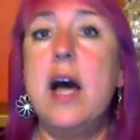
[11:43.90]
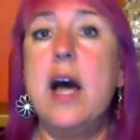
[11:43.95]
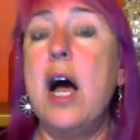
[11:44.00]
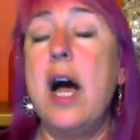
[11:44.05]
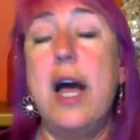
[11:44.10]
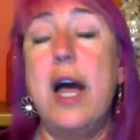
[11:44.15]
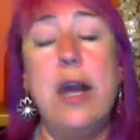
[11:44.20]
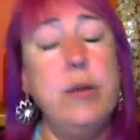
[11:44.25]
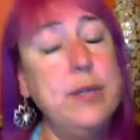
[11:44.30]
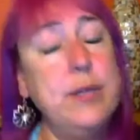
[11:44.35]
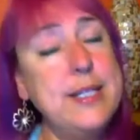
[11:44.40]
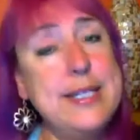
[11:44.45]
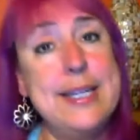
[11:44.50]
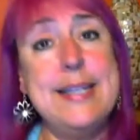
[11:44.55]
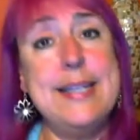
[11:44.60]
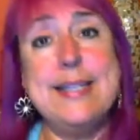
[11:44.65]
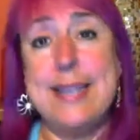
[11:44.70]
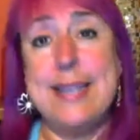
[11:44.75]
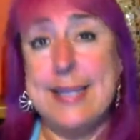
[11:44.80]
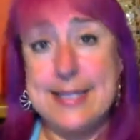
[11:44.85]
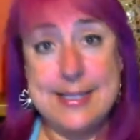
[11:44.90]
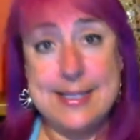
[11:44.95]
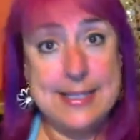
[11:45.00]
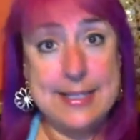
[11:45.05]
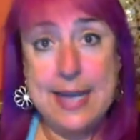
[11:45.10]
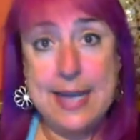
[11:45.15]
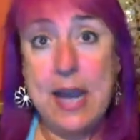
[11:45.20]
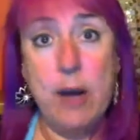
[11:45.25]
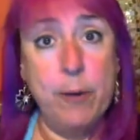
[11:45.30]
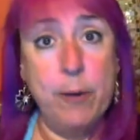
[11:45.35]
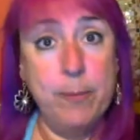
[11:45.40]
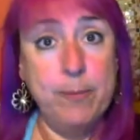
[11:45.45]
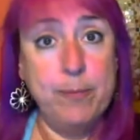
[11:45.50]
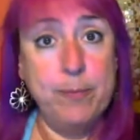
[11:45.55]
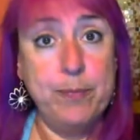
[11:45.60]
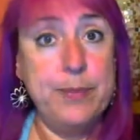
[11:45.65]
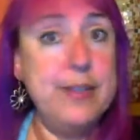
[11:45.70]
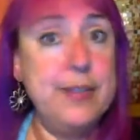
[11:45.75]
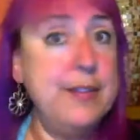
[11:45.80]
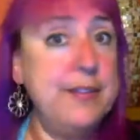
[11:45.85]
I would say test it out.
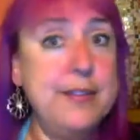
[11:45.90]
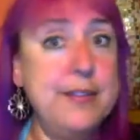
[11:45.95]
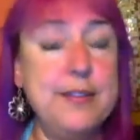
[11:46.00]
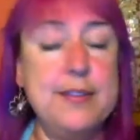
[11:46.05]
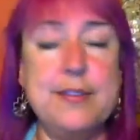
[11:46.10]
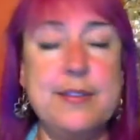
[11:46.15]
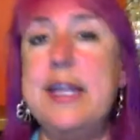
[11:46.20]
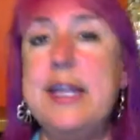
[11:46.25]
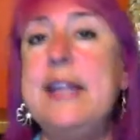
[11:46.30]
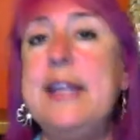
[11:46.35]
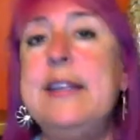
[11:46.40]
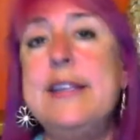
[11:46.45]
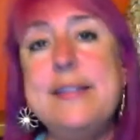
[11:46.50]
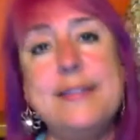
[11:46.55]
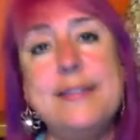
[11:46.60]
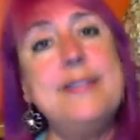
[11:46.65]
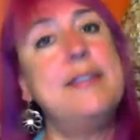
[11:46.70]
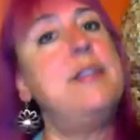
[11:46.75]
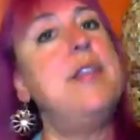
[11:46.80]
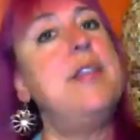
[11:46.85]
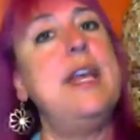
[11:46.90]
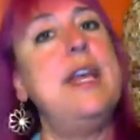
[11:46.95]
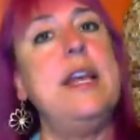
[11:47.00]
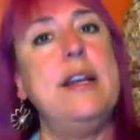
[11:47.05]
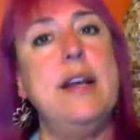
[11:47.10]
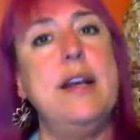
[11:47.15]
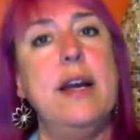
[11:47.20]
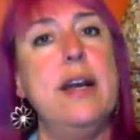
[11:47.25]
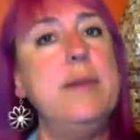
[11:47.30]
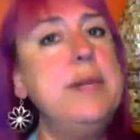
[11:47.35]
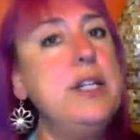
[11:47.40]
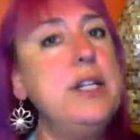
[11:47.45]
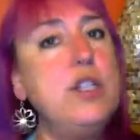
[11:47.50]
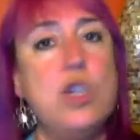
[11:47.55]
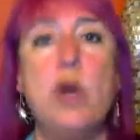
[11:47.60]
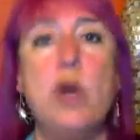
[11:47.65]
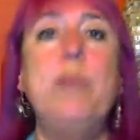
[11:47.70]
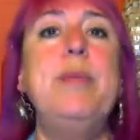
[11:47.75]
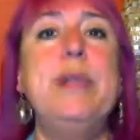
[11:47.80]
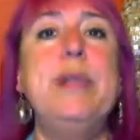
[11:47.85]
This is the thing. I mean,
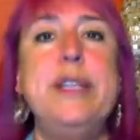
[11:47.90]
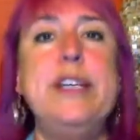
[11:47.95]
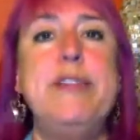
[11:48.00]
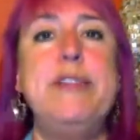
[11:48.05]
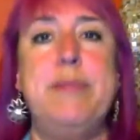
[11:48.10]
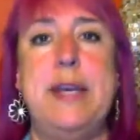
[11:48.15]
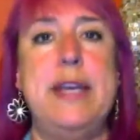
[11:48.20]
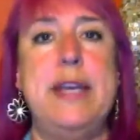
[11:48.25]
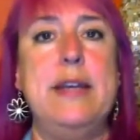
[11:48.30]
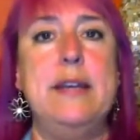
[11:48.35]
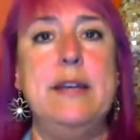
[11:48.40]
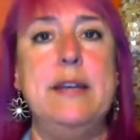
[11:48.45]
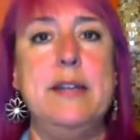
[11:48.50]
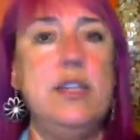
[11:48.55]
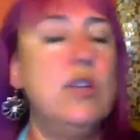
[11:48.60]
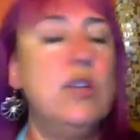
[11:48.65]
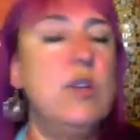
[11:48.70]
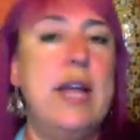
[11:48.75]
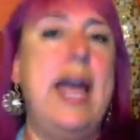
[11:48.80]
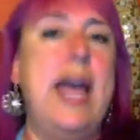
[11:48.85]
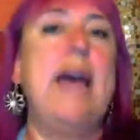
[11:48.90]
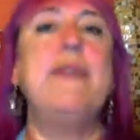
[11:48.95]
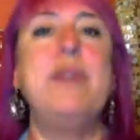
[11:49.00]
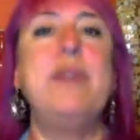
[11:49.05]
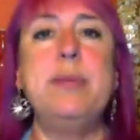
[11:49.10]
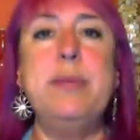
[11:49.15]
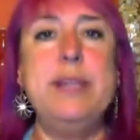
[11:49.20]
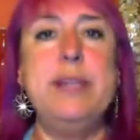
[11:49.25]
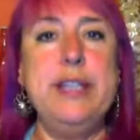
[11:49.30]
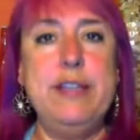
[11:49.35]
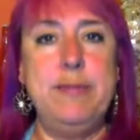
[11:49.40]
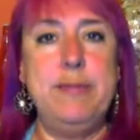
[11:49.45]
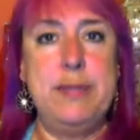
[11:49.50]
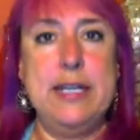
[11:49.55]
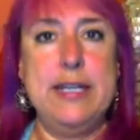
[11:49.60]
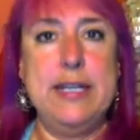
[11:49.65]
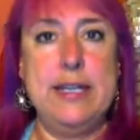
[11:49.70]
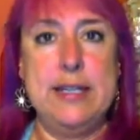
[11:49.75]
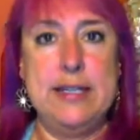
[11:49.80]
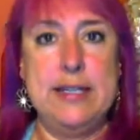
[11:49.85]
don't believe me. You don't have to believe
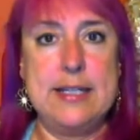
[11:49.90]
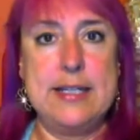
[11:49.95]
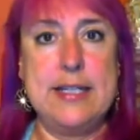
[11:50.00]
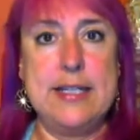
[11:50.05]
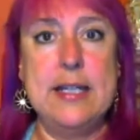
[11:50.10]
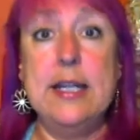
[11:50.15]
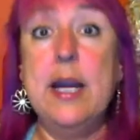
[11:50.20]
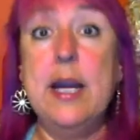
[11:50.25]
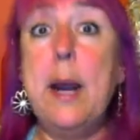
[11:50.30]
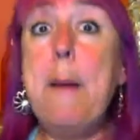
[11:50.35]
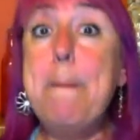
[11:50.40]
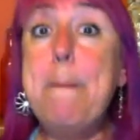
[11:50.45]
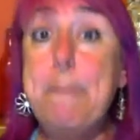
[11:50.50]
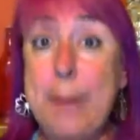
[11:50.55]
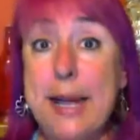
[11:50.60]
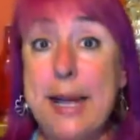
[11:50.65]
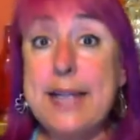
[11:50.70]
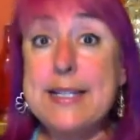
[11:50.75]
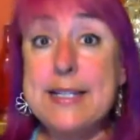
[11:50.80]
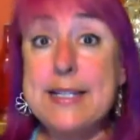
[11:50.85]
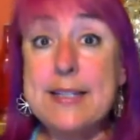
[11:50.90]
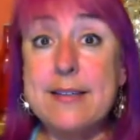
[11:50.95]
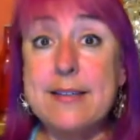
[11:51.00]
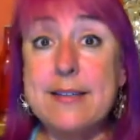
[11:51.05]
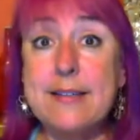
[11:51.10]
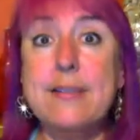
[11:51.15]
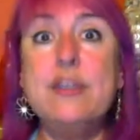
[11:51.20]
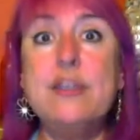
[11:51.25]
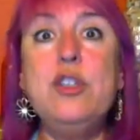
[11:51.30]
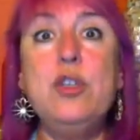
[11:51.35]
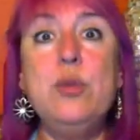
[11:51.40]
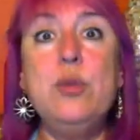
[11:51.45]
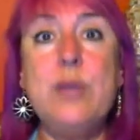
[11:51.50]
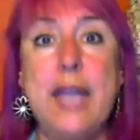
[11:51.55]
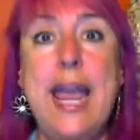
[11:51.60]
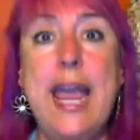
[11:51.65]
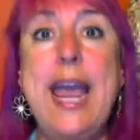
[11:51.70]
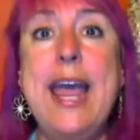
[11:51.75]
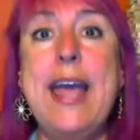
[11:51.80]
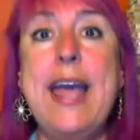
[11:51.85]
me in this, but you
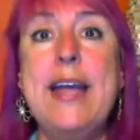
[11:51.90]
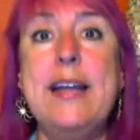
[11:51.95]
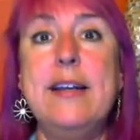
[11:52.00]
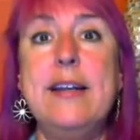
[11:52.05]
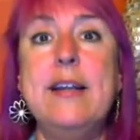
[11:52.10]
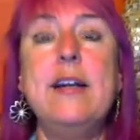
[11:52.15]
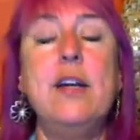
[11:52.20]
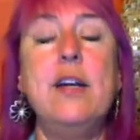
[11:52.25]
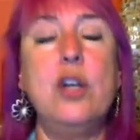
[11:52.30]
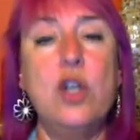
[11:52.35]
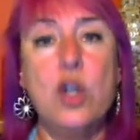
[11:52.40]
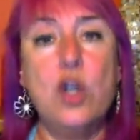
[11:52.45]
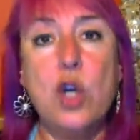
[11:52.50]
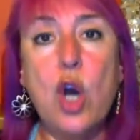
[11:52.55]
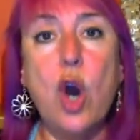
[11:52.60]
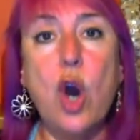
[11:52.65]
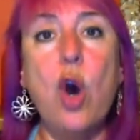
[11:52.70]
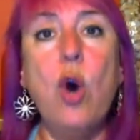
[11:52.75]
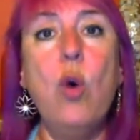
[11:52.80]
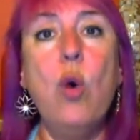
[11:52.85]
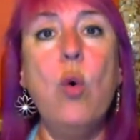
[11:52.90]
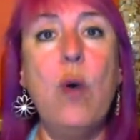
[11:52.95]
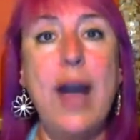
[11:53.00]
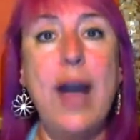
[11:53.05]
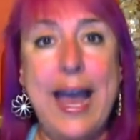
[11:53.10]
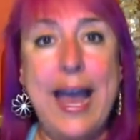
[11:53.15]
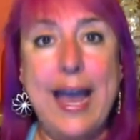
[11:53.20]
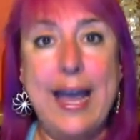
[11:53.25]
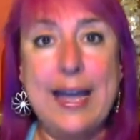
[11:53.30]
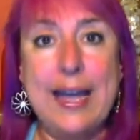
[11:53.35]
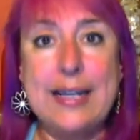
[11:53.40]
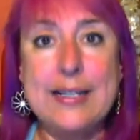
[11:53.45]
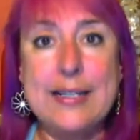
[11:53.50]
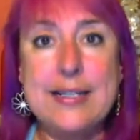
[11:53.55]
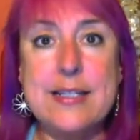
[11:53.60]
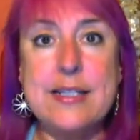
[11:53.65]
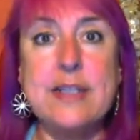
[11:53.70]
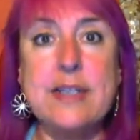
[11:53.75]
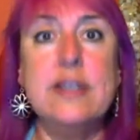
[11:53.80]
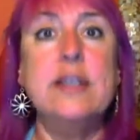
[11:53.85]
can go
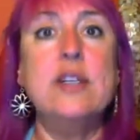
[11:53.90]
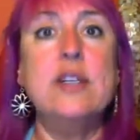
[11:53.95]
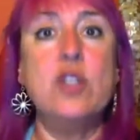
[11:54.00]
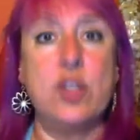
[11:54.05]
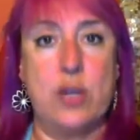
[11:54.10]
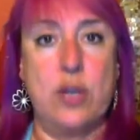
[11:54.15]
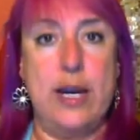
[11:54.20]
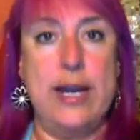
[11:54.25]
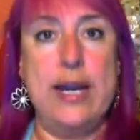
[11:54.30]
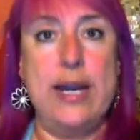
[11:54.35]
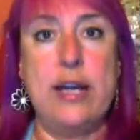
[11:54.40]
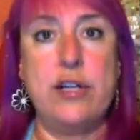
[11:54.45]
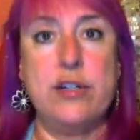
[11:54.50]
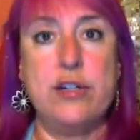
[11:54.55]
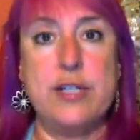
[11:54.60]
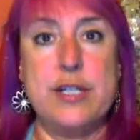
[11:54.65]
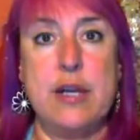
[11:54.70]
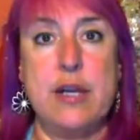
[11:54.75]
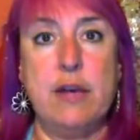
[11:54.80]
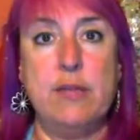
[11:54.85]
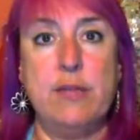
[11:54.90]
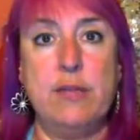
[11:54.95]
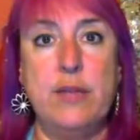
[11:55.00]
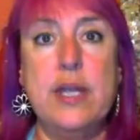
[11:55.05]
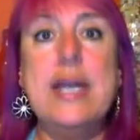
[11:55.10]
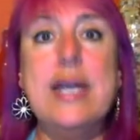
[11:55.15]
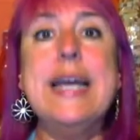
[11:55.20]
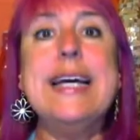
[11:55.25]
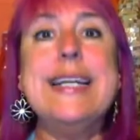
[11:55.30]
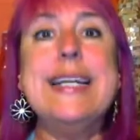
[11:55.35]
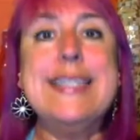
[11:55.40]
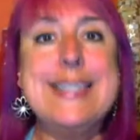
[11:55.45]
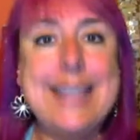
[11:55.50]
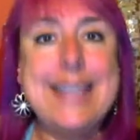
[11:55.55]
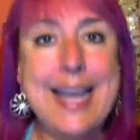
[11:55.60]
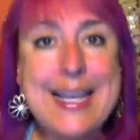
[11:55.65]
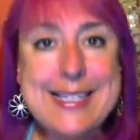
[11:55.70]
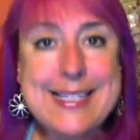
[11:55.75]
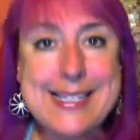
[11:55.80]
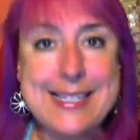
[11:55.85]
and try it out yourself.
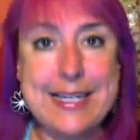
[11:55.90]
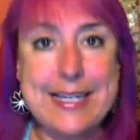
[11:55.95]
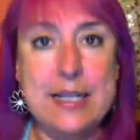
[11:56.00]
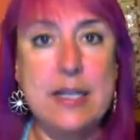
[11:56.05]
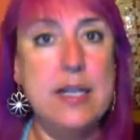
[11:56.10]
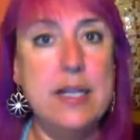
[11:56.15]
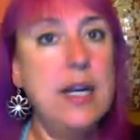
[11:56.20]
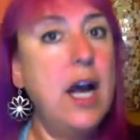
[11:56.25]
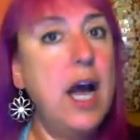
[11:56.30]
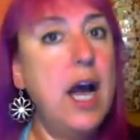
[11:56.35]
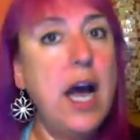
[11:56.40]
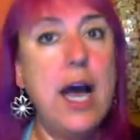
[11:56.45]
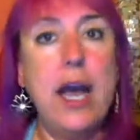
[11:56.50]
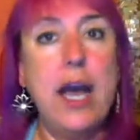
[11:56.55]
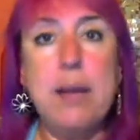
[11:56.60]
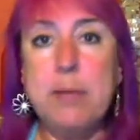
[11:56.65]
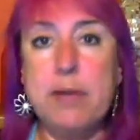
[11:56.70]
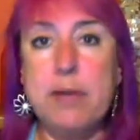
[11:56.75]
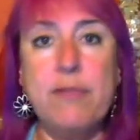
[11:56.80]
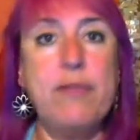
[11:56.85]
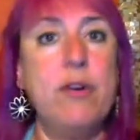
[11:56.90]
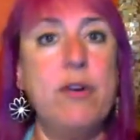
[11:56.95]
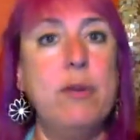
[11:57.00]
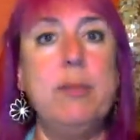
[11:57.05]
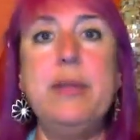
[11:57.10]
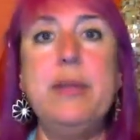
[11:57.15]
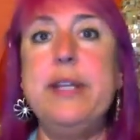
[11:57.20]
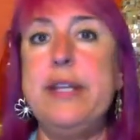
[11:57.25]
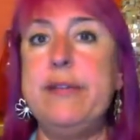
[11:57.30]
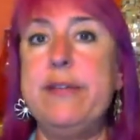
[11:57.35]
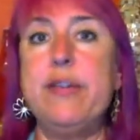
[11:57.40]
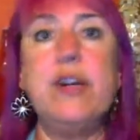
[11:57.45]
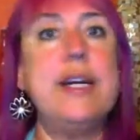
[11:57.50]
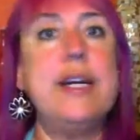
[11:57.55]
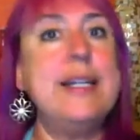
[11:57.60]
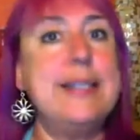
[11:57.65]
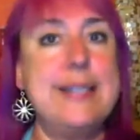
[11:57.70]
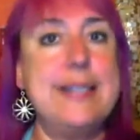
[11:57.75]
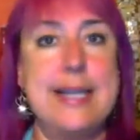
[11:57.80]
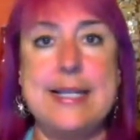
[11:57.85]
Test it. I'm a firm believer
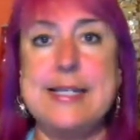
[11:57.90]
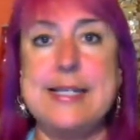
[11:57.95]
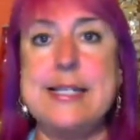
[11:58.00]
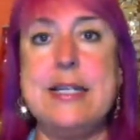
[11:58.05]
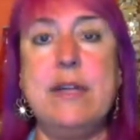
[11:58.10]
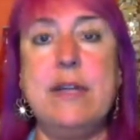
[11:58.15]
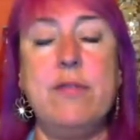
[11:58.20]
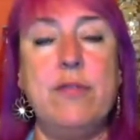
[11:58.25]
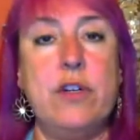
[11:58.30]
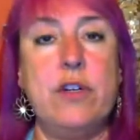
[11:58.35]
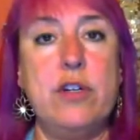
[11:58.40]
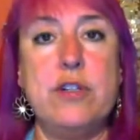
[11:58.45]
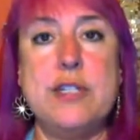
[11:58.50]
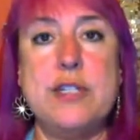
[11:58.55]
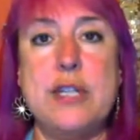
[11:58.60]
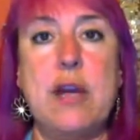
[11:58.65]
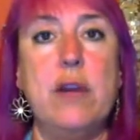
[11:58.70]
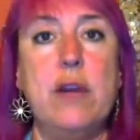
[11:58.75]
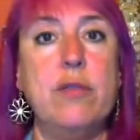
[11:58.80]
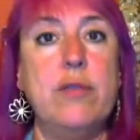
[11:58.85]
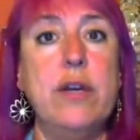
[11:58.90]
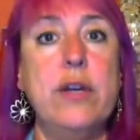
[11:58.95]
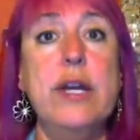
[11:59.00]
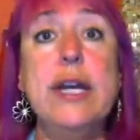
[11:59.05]
in testing it for yourself.